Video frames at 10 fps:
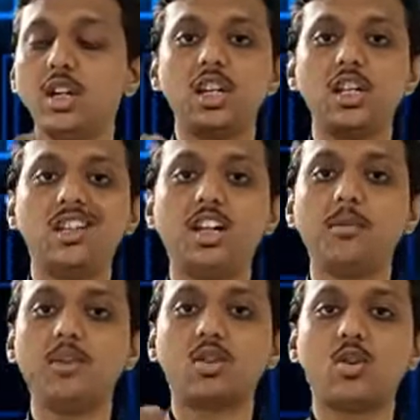J, that
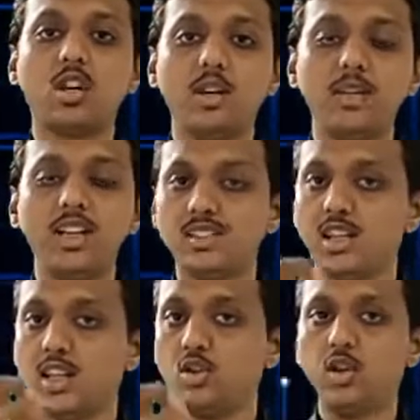means column index
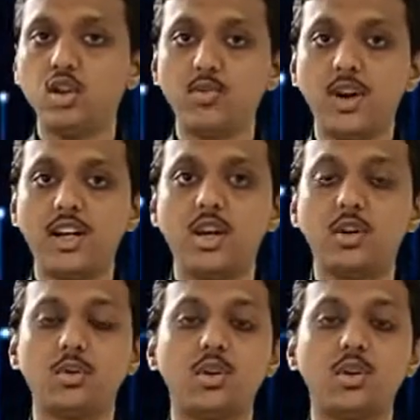that you want to find out.